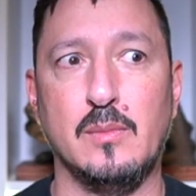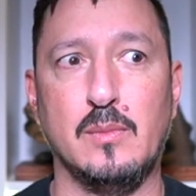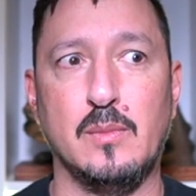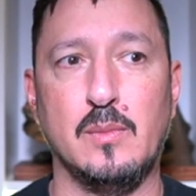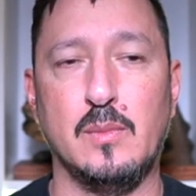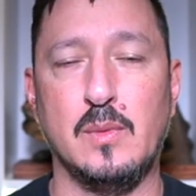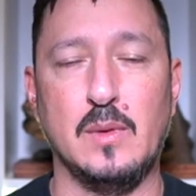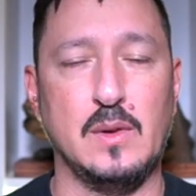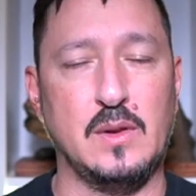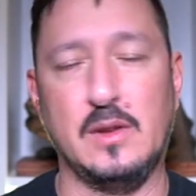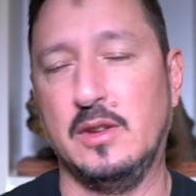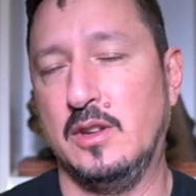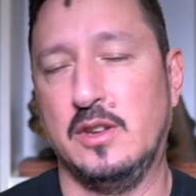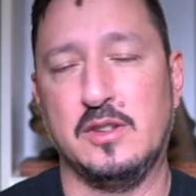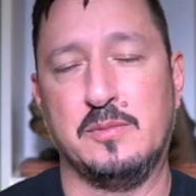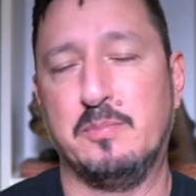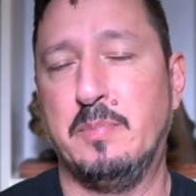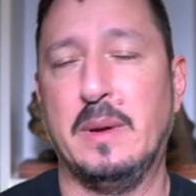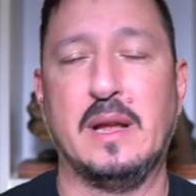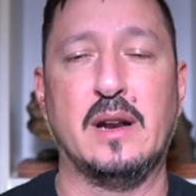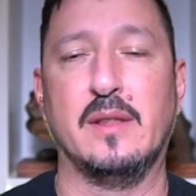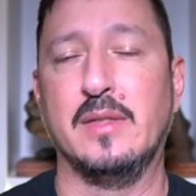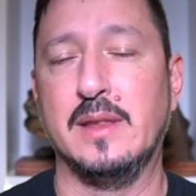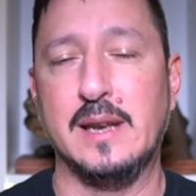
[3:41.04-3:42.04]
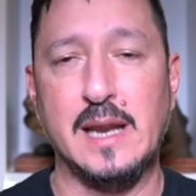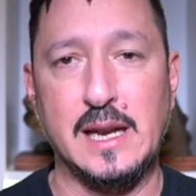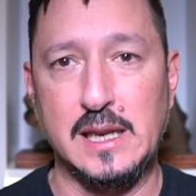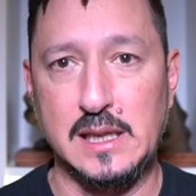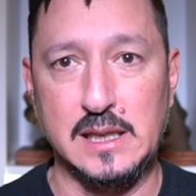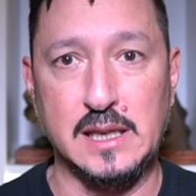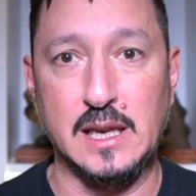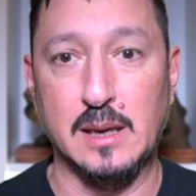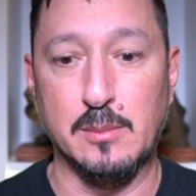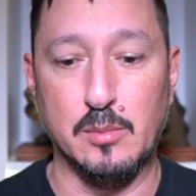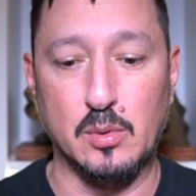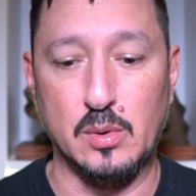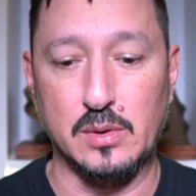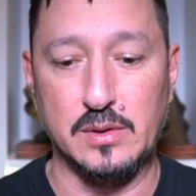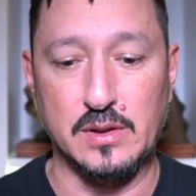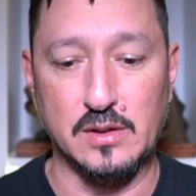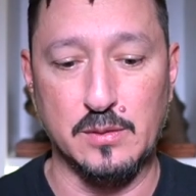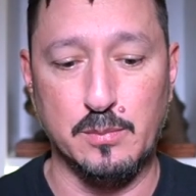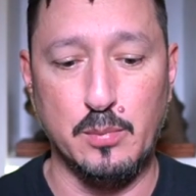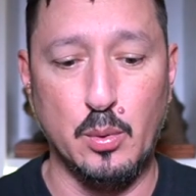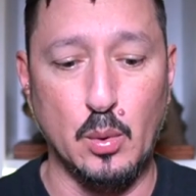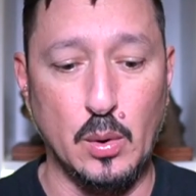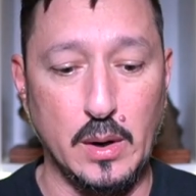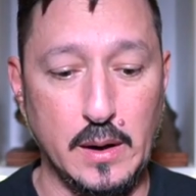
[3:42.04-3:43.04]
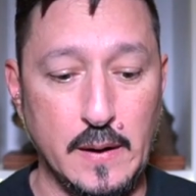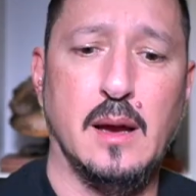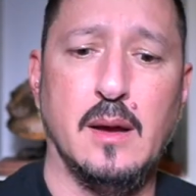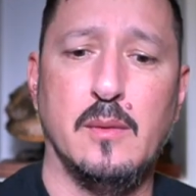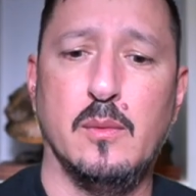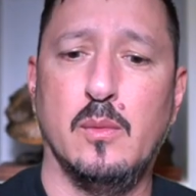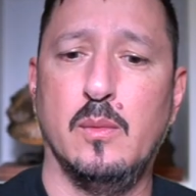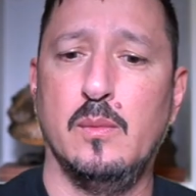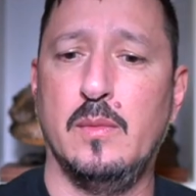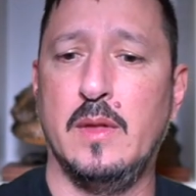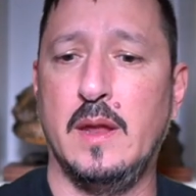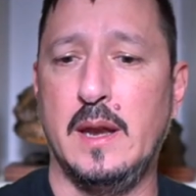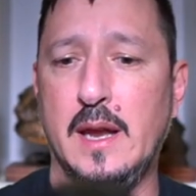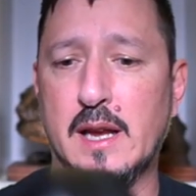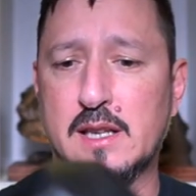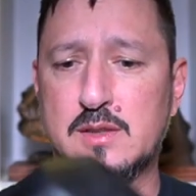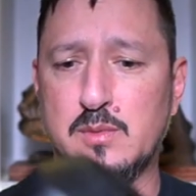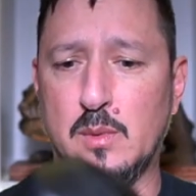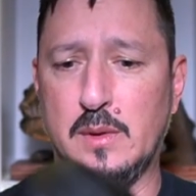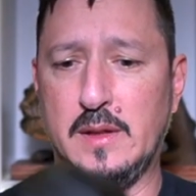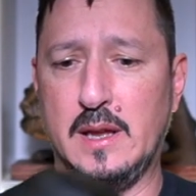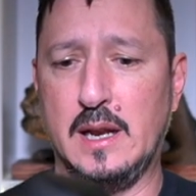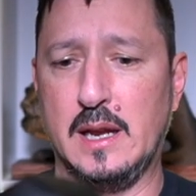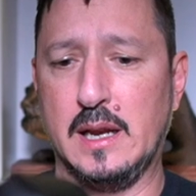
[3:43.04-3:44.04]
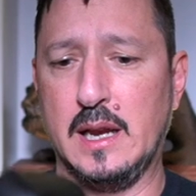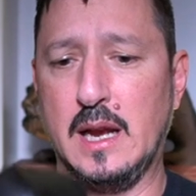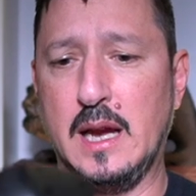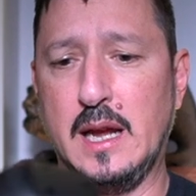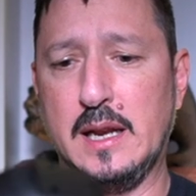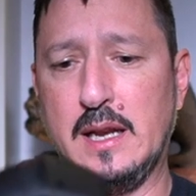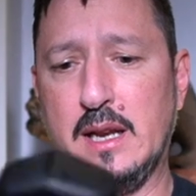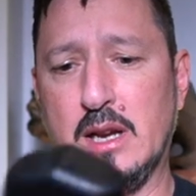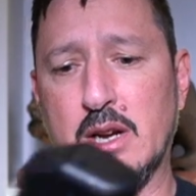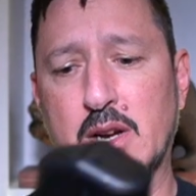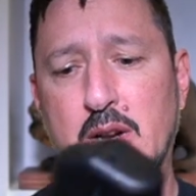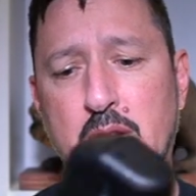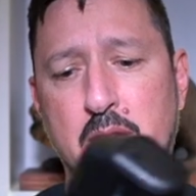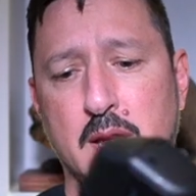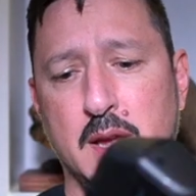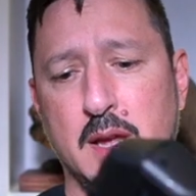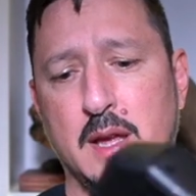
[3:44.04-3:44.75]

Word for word: is better than any gimbal at this point. The next one that I got here